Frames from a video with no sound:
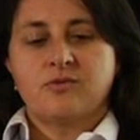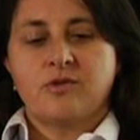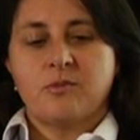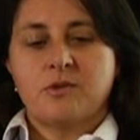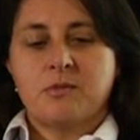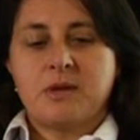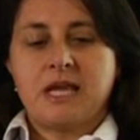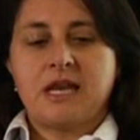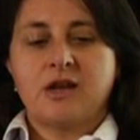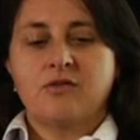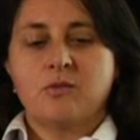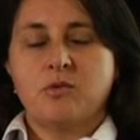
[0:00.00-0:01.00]
from the
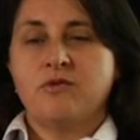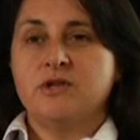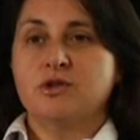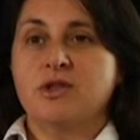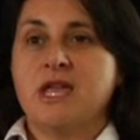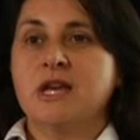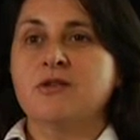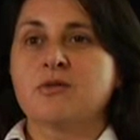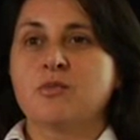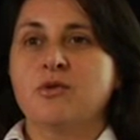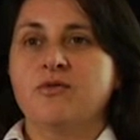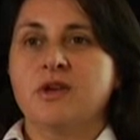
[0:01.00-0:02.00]
beginning of the movie to the end of
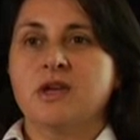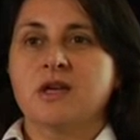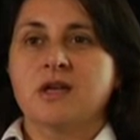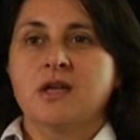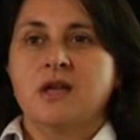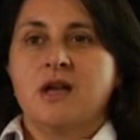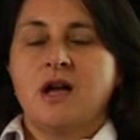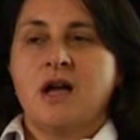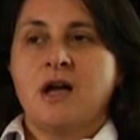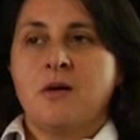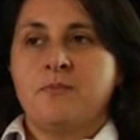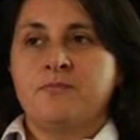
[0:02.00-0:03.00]
the movie,
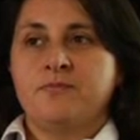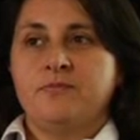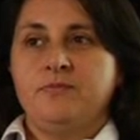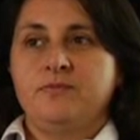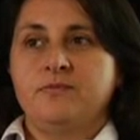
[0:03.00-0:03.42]
um,